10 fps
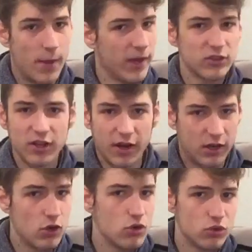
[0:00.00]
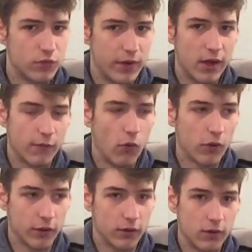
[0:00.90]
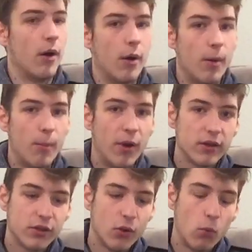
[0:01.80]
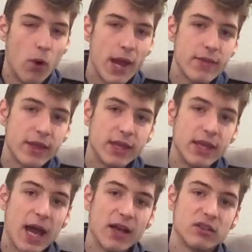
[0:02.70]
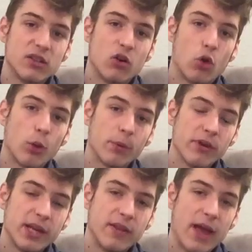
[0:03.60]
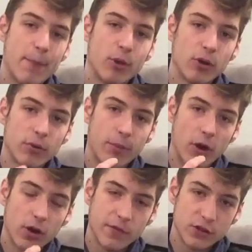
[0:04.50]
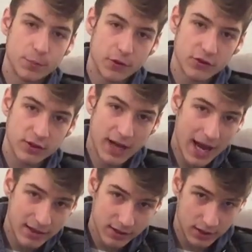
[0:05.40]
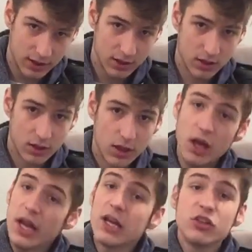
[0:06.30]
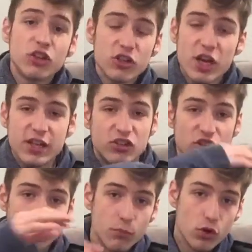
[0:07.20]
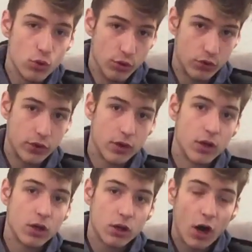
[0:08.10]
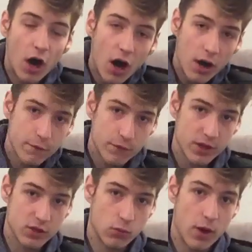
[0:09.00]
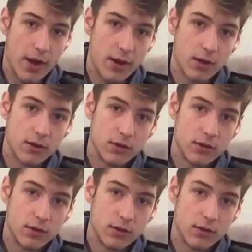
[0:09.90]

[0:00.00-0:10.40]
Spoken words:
I'm actually not a huge fan of horror, but the way that he has incorporated that part of his personality in such a smooth, confident way